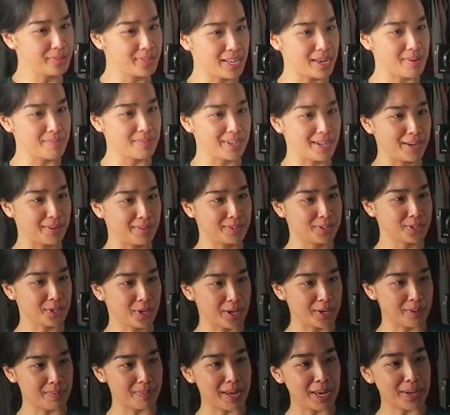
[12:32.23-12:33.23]
statement I was
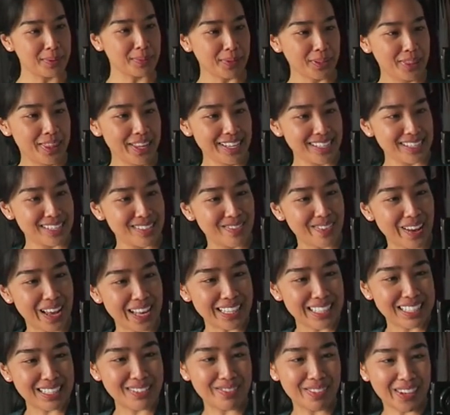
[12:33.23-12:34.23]
trying to make with this
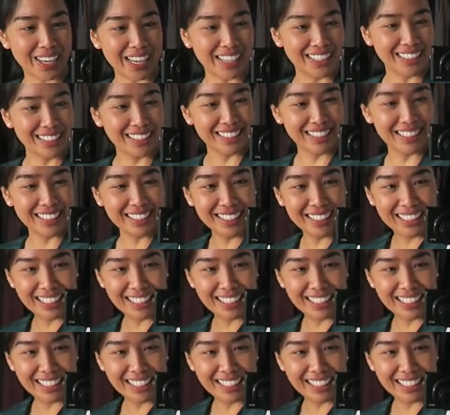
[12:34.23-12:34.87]
vest, but